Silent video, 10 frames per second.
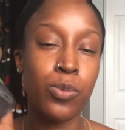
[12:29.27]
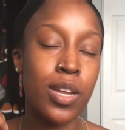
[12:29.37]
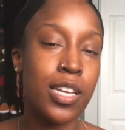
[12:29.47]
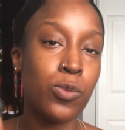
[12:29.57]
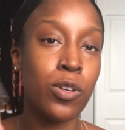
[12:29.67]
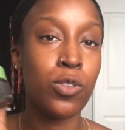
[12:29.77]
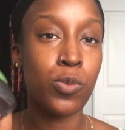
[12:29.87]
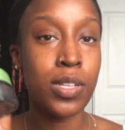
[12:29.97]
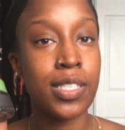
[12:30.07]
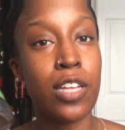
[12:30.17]
one is one of those
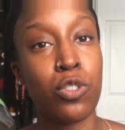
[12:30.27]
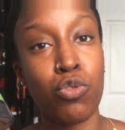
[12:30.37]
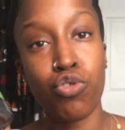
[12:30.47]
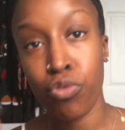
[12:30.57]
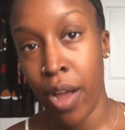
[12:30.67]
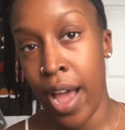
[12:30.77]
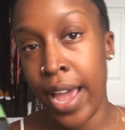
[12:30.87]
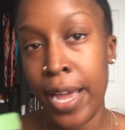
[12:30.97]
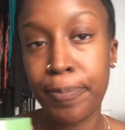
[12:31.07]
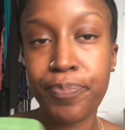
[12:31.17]
ones that do
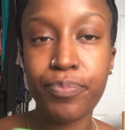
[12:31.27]
dry.